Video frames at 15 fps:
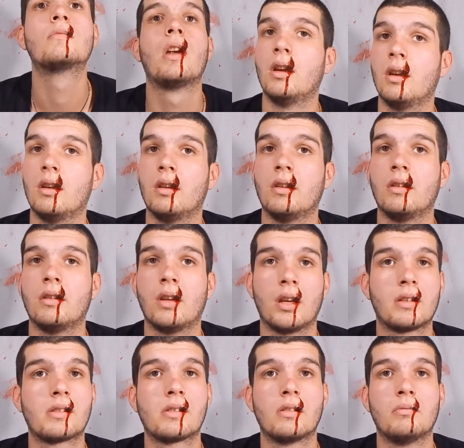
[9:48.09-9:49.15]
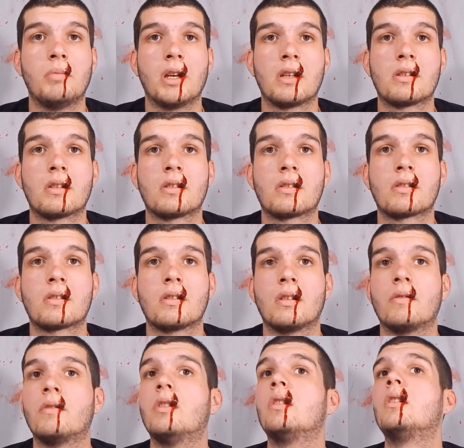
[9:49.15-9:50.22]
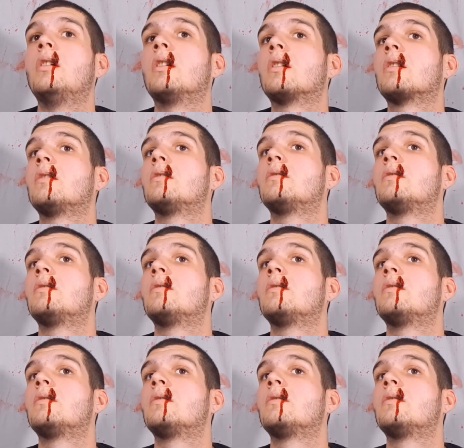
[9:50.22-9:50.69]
And that's the basics of the look.